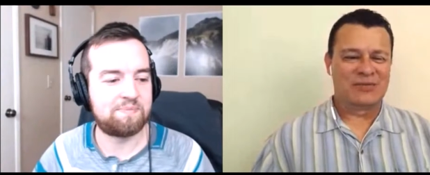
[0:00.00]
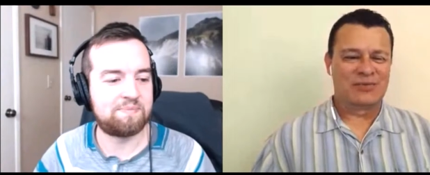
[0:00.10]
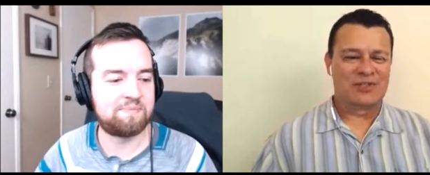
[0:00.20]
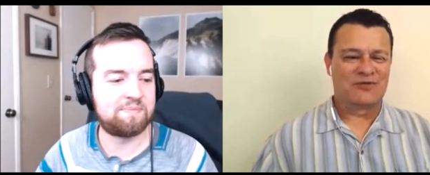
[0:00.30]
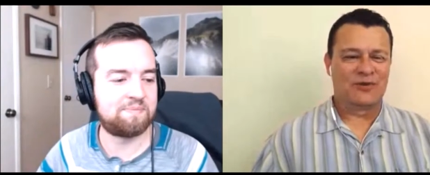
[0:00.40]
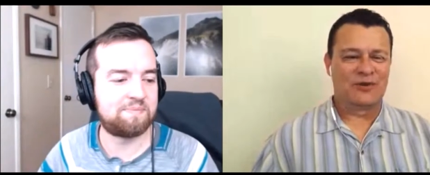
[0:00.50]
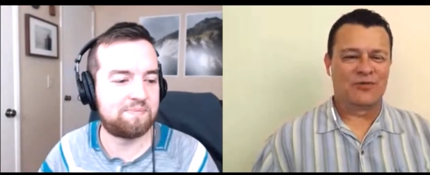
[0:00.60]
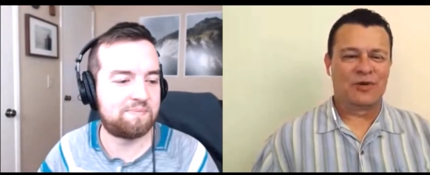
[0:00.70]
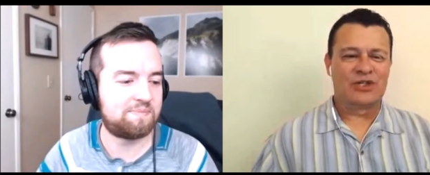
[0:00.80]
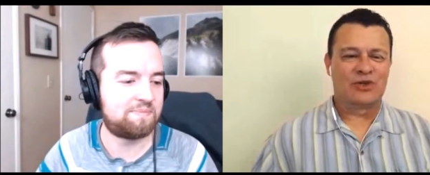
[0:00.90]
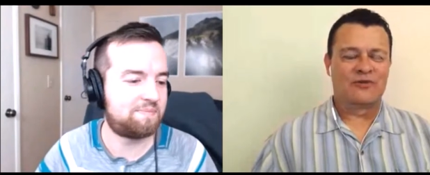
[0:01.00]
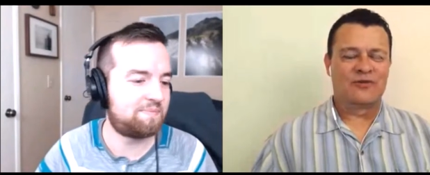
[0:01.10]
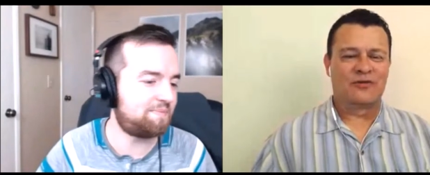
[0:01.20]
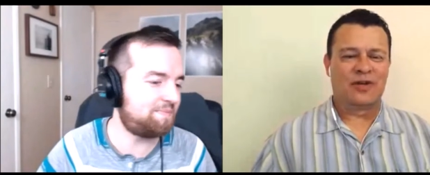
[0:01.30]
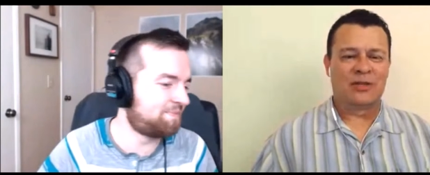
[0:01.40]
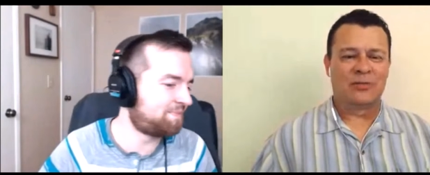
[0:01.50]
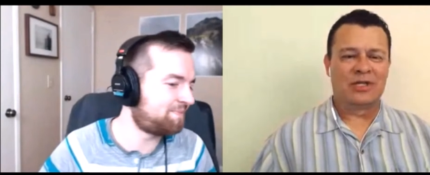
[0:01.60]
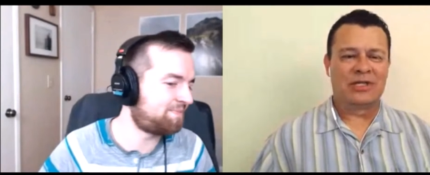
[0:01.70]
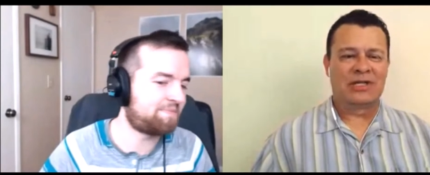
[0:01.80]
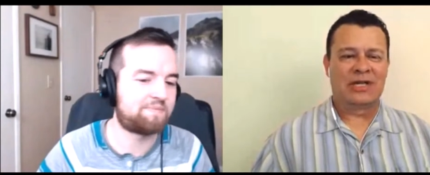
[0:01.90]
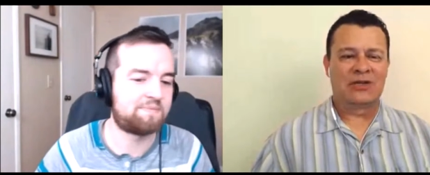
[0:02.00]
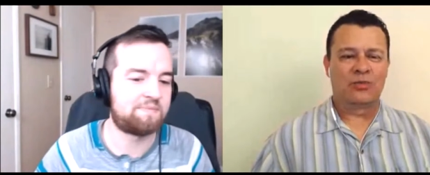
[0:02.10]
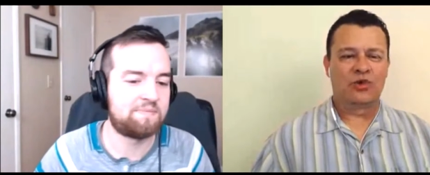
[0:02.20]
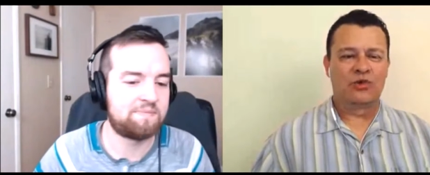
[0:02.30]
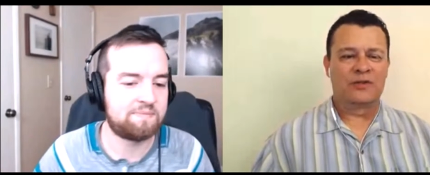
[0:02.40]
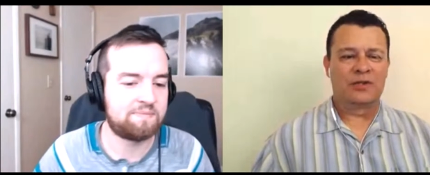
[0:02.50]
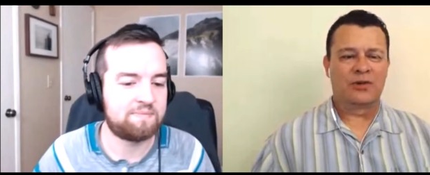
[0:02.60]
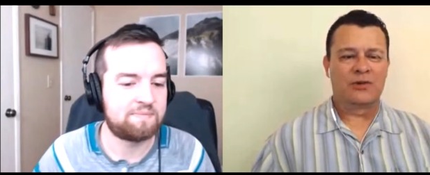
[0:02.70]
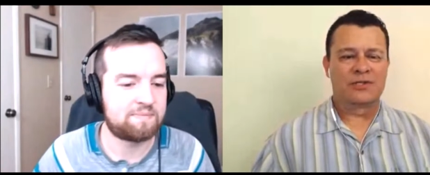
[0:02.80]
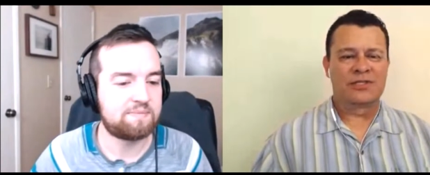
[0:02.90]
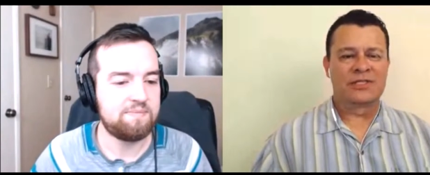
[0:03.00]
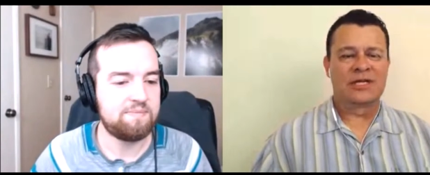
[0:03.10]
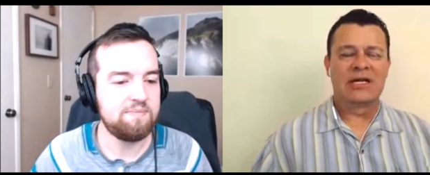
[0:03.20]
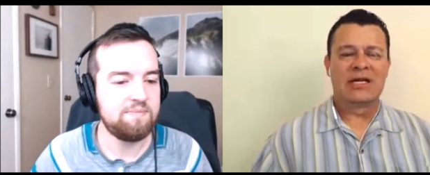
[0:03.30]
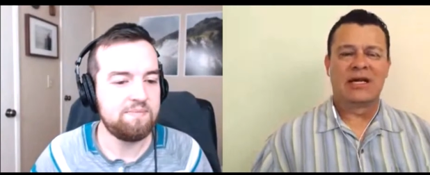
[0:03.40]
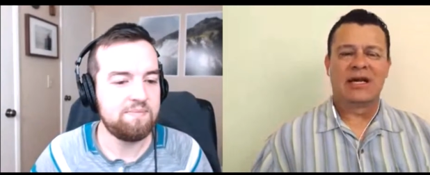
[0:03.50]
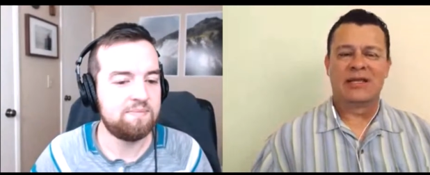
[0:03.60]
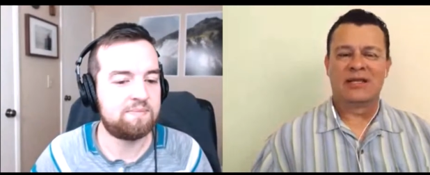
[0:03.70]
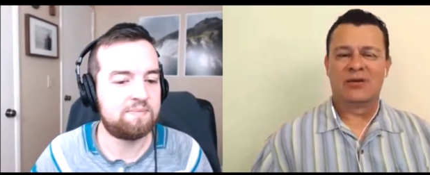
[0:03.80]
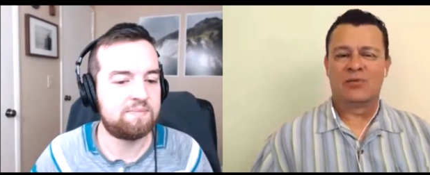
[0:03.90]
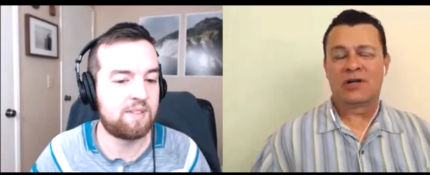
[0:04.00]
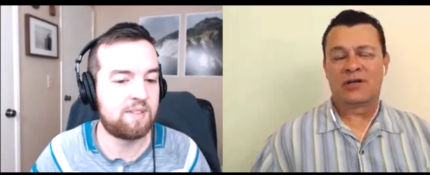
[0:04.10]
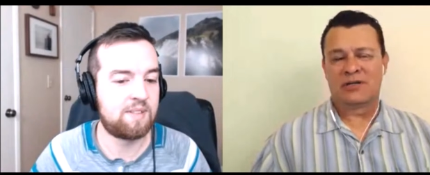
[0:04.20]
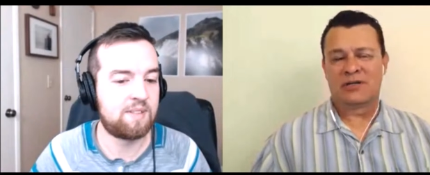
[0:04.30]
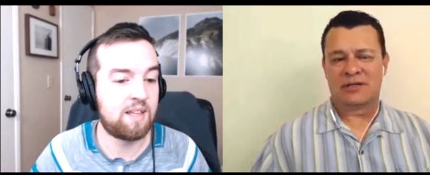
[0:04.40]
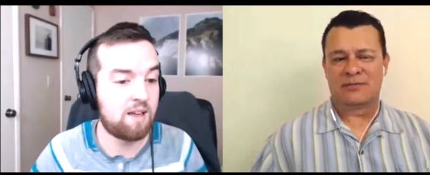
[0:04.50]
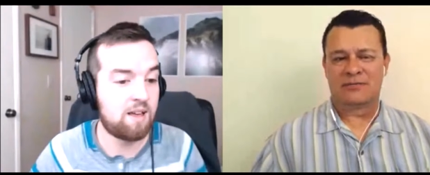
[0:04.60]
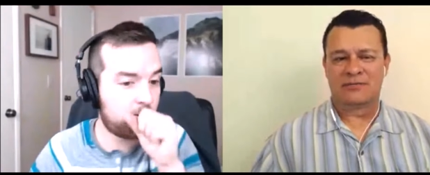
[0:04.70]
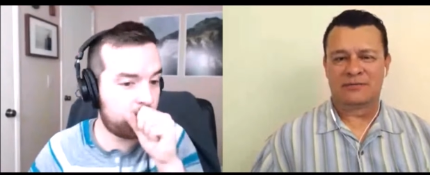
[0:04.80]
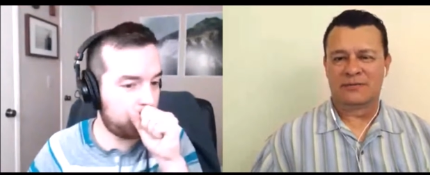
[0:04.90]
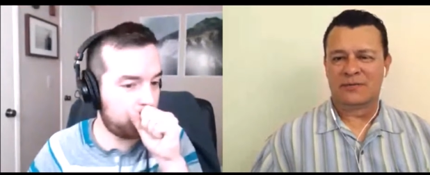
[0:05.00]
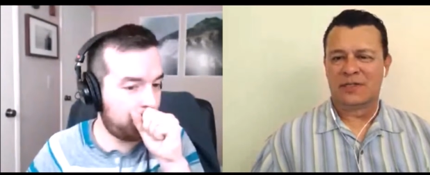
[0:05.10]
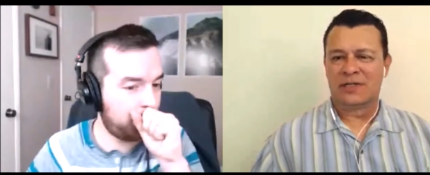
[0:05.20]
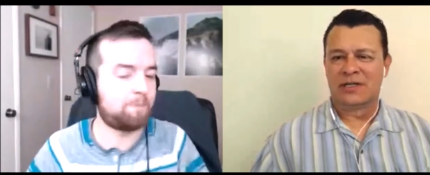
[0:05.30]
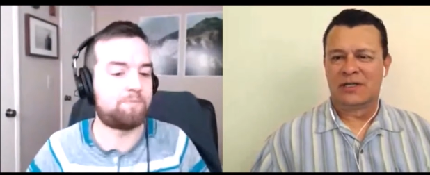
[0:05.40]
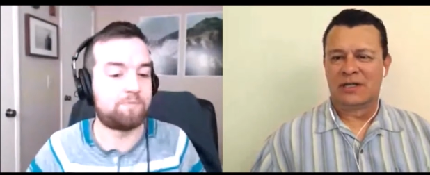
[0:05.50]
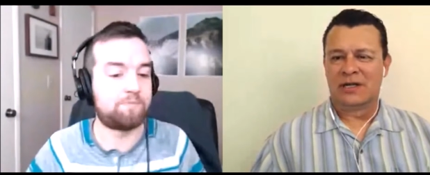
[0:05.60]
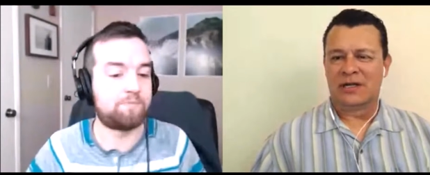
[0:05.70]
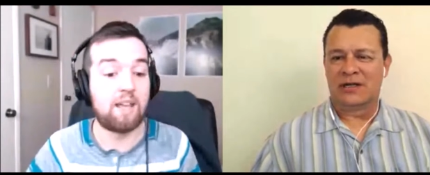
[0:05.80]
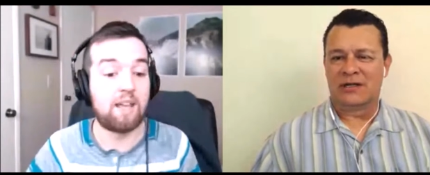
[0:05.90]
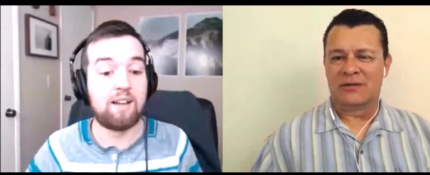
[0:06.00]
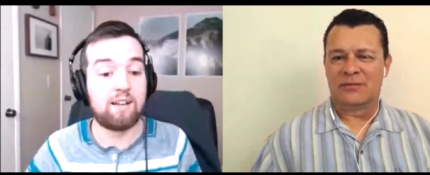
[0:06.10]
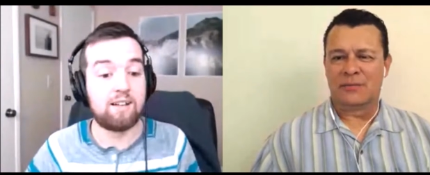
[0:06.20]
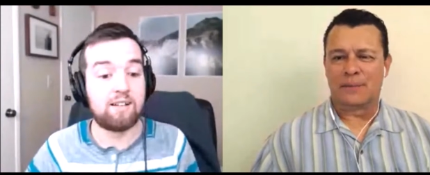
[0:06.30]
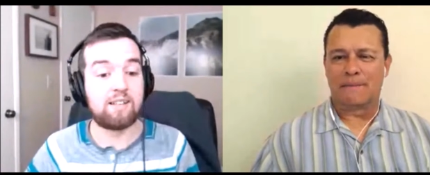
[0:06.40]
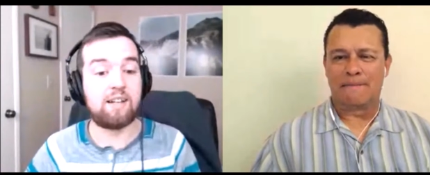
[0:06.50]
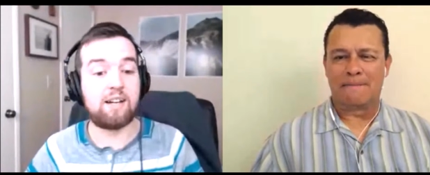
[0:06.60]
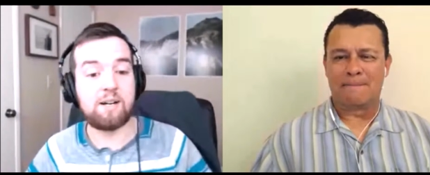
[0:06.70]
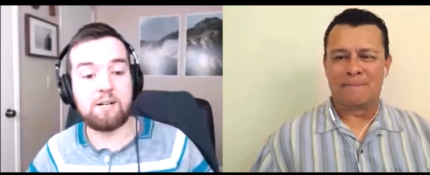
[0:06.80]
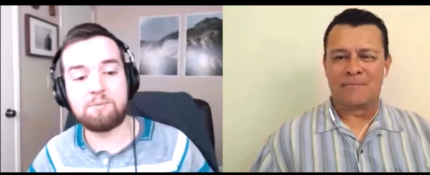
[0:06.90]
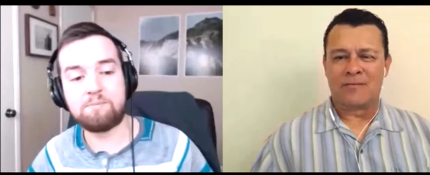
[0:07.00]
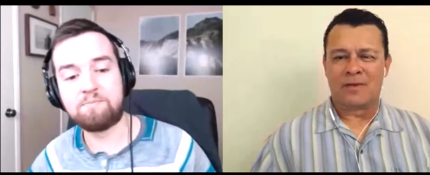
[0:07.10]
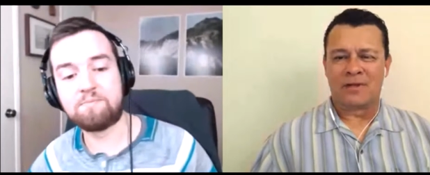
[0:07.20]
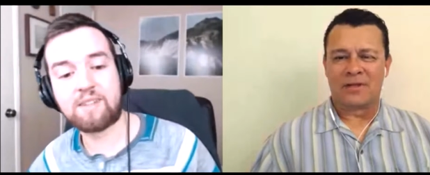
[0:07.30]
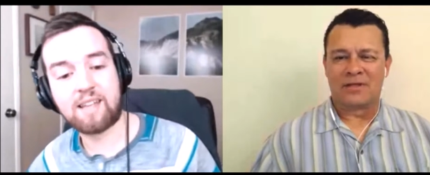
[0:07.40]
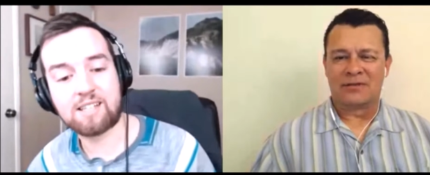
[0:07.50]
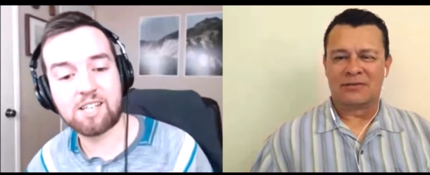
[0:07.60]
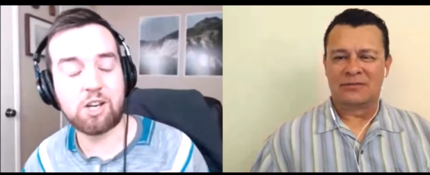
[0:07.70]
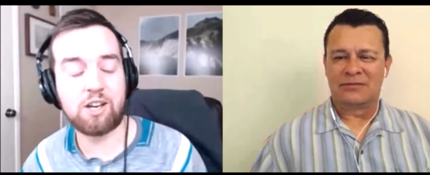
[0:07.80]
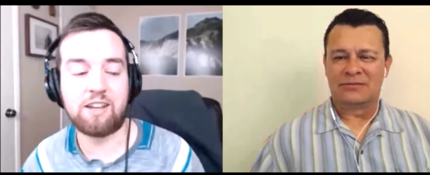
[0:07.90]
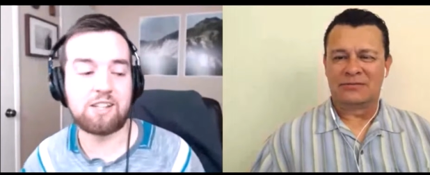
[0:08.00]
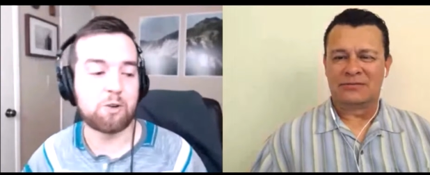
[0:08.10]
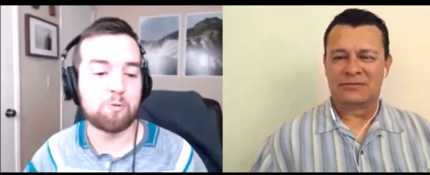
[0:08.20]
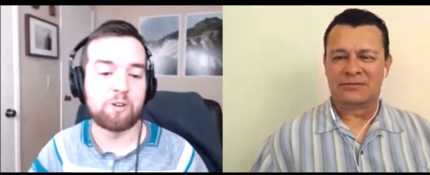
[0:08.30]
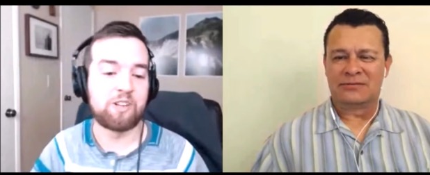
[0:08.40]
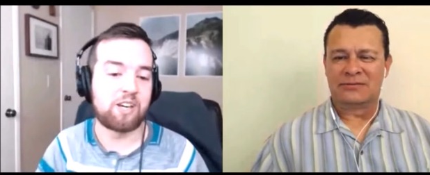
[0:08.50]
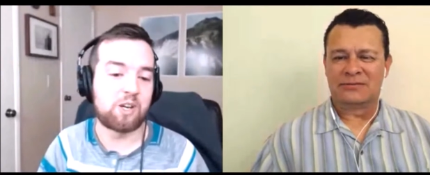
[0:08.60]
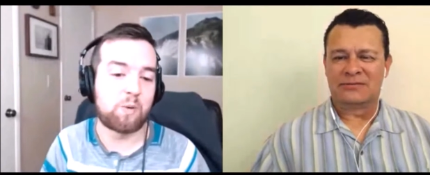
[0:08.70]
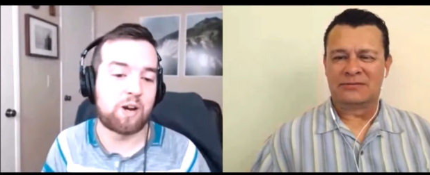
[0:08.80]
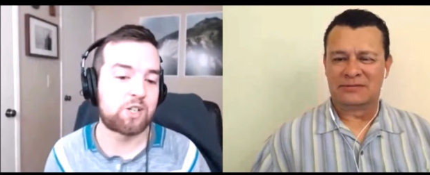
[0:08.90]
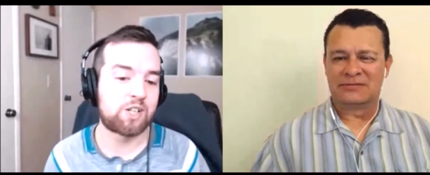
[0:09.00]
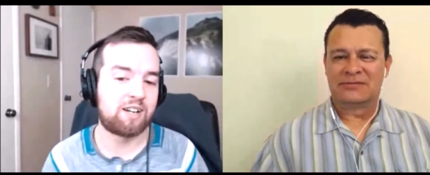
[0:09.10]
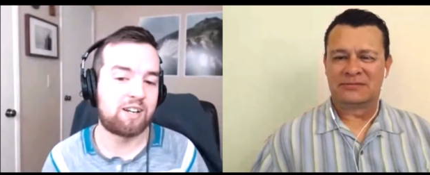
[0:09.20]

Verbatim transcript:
Speaker 1: tips for the ratio of developing and improving courses and then marketing them?
Speaker 2: Um, um, that's a good, that's a really good question, and